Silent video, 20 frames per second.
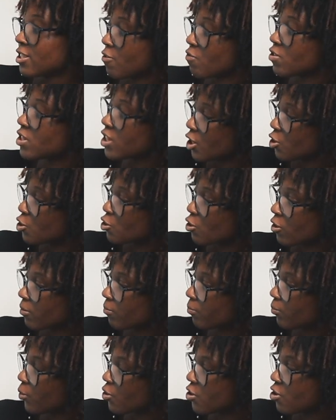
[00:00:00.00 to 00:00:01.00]
and retention,
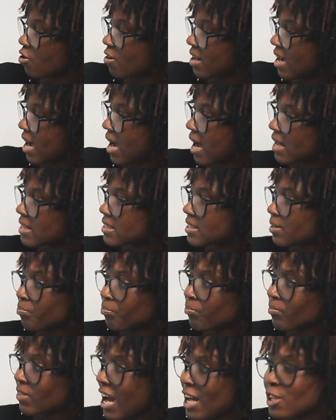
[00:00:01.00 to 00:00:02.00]
on the other hand,
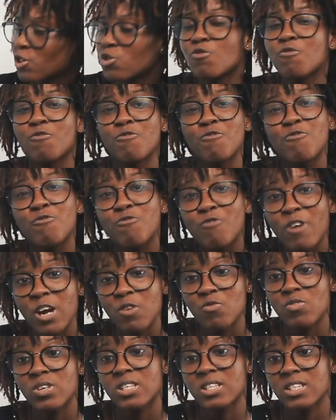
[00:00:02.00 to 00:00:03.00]
are two
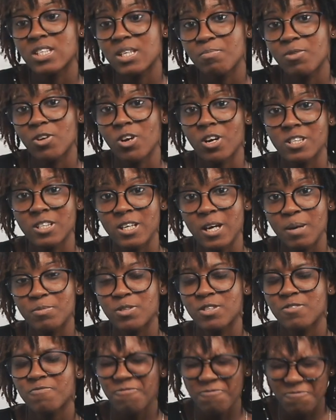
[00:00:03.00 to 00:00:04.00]
very similar
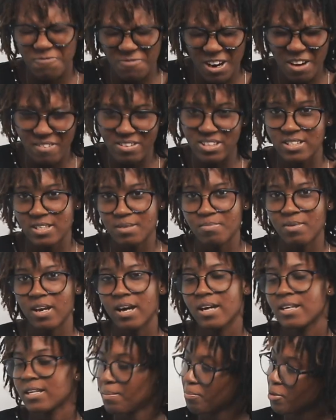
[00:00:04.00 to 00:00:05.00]
terms. Very
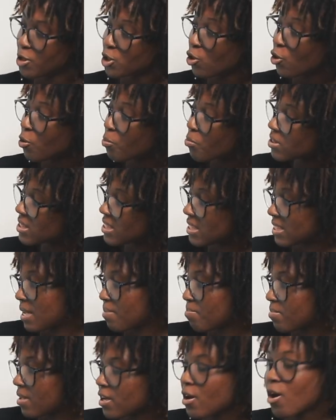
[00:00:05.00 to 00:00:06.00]
similar, they measure almost the
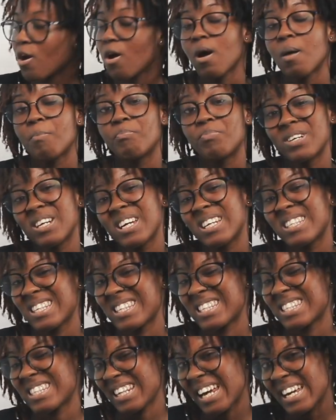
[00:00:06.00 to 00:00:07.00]
same thing, but there's a
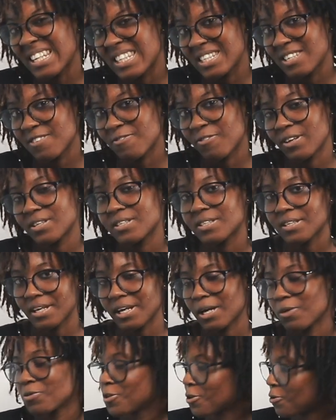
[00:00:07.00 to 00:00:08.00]
slight difference,
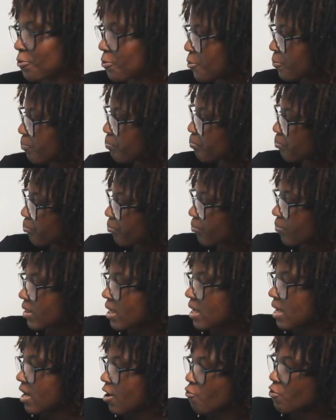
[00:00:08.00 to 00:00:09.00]
and I'll tell you.
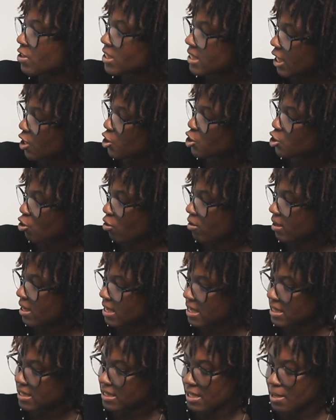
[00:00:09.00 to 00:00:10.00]
Retention
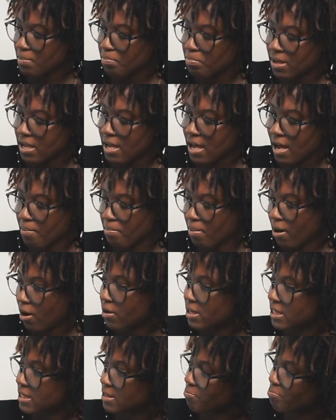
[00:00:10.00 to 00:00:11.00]
is simply
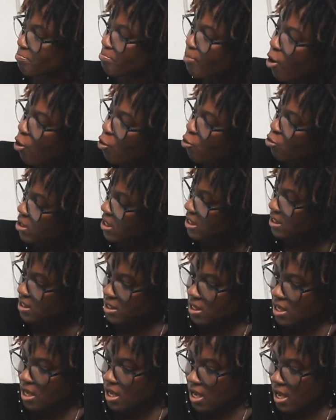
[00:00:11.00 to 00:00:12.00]
it's more
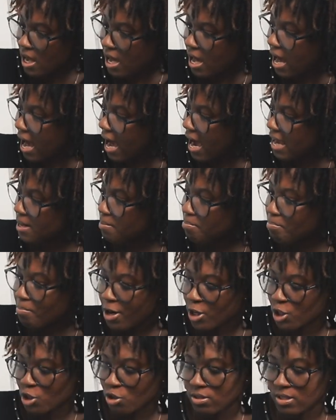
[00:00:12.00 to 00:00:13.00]
holistic, and it
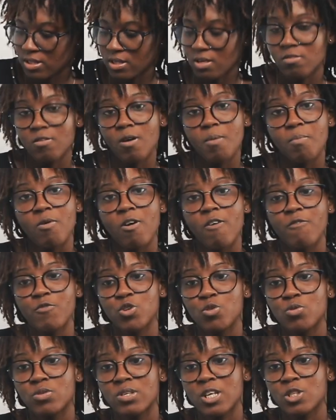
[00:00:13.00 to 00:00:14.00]
measures the number of
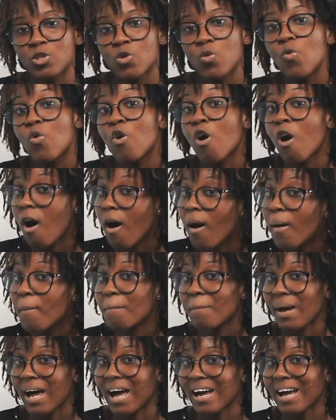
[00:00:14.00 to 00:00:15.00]
users who
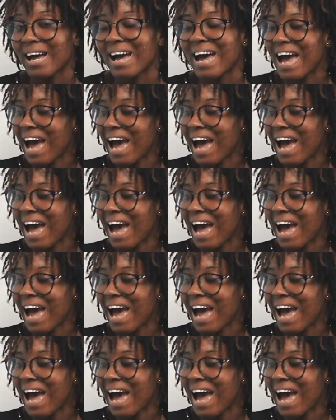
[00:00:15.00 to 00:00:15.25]
come back